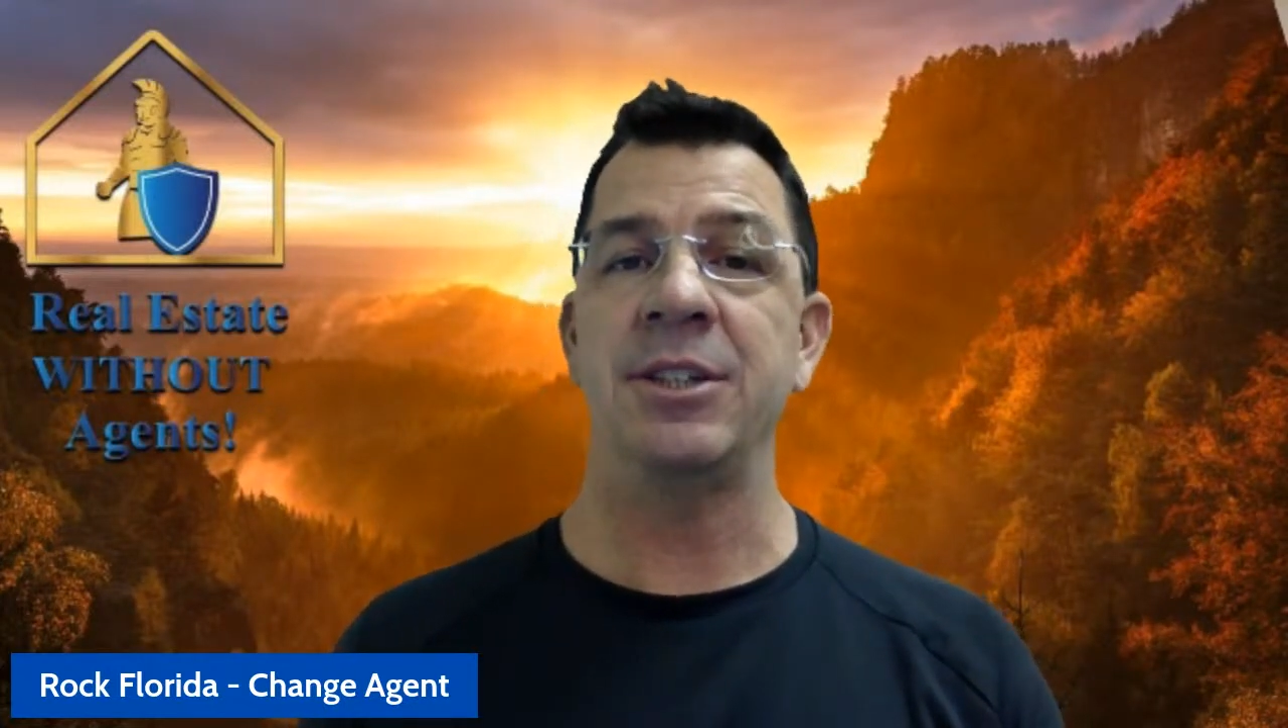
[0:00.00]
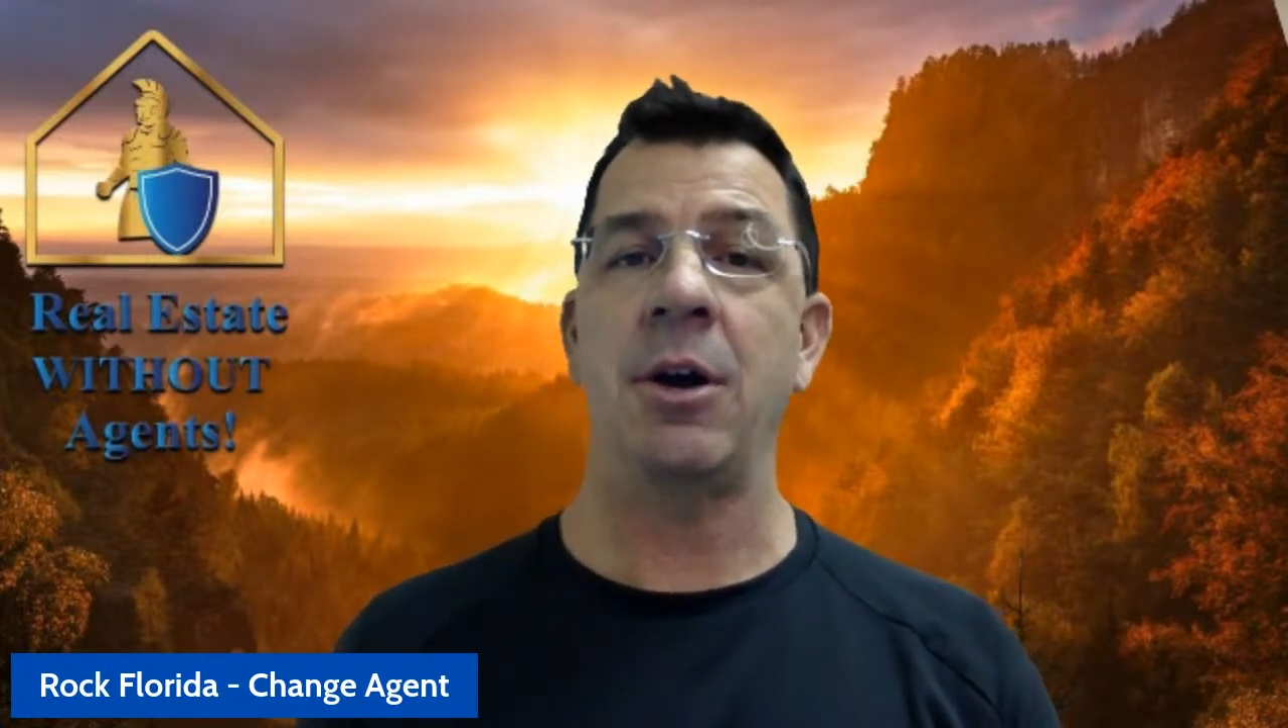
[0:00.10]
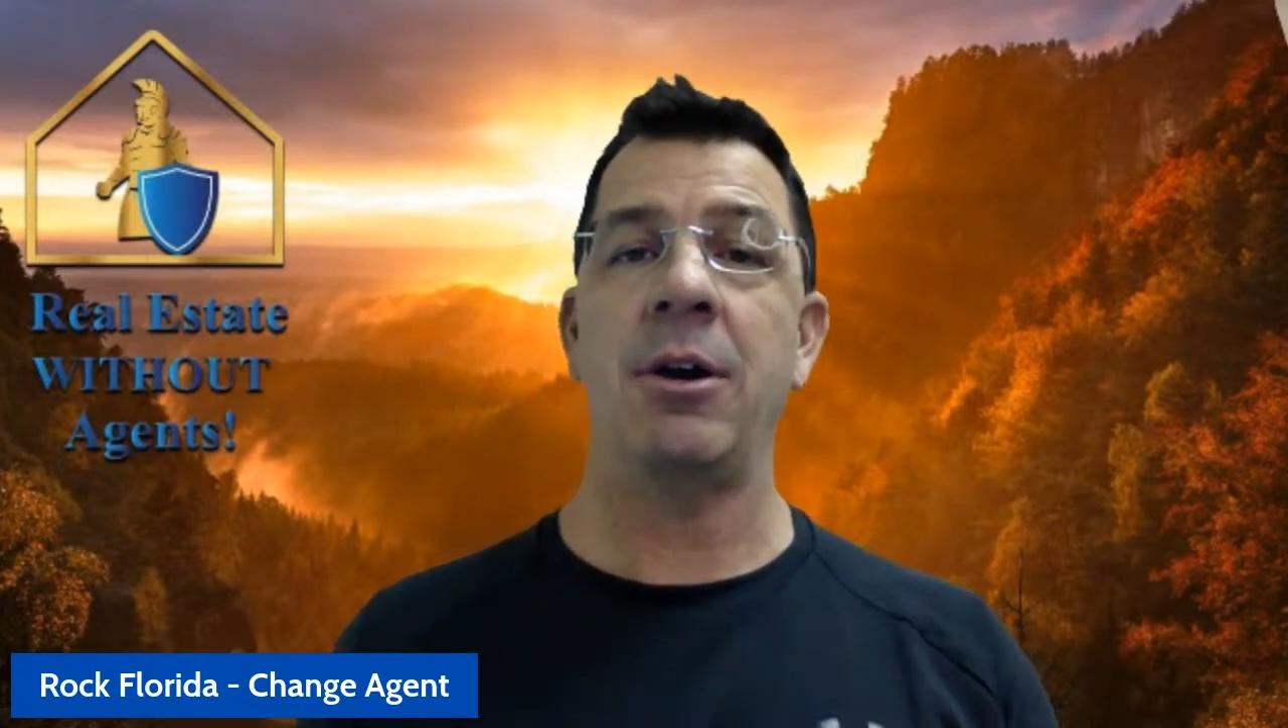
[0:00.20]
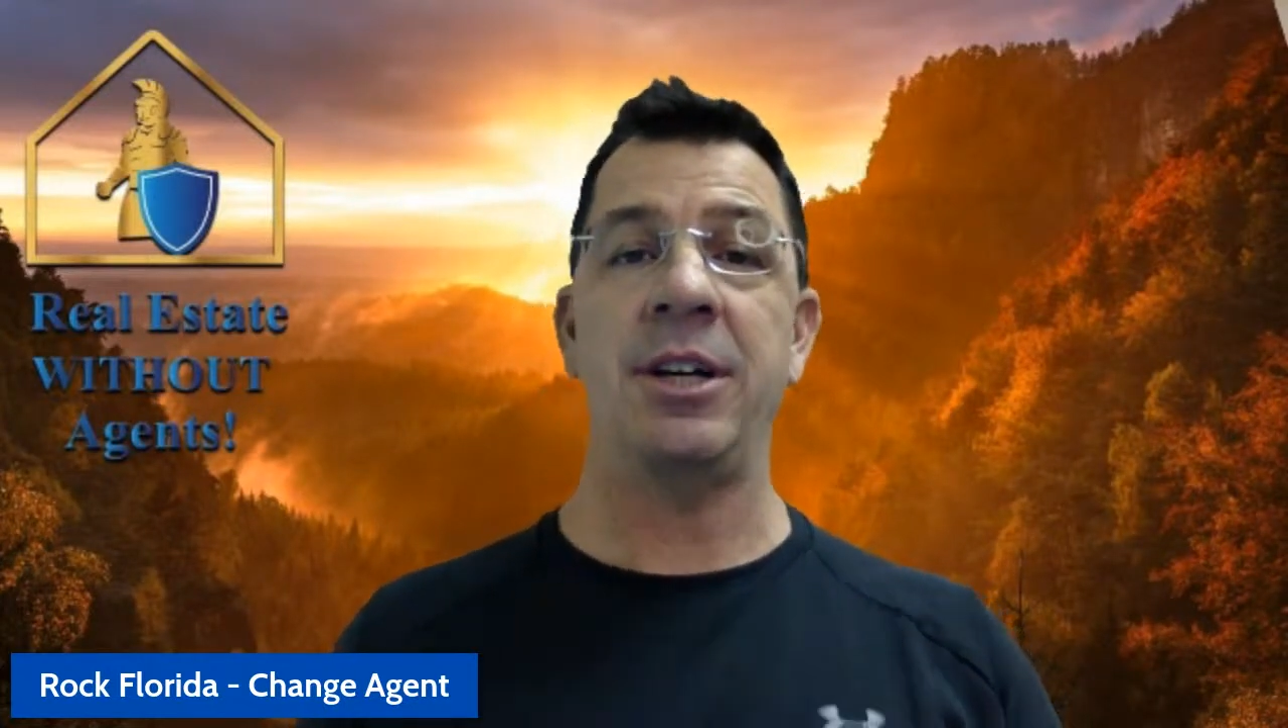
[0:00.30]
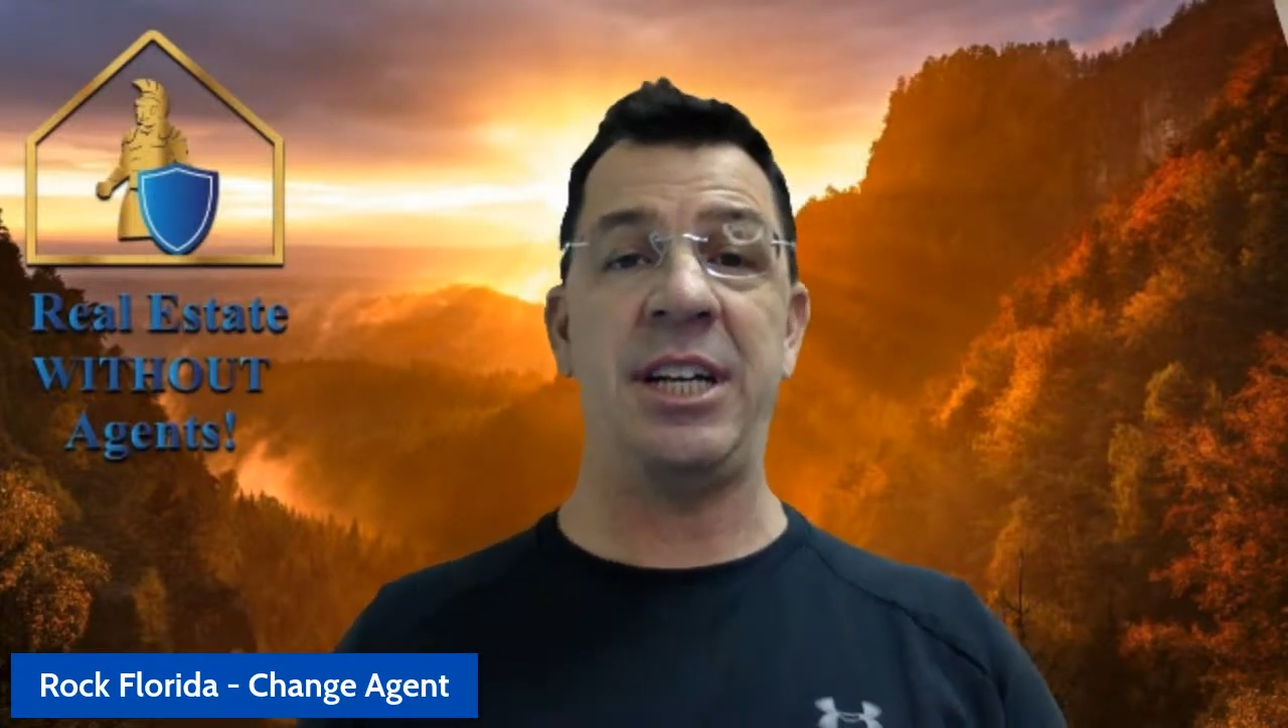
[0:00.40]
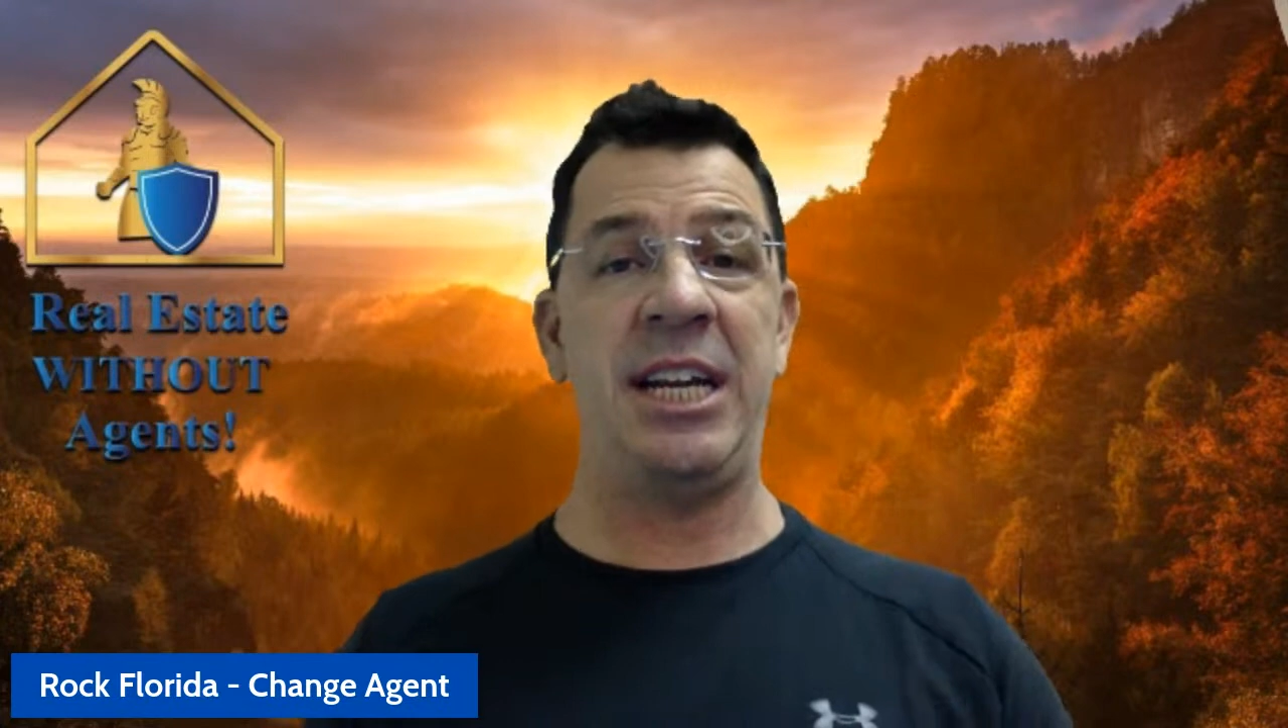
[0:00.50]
start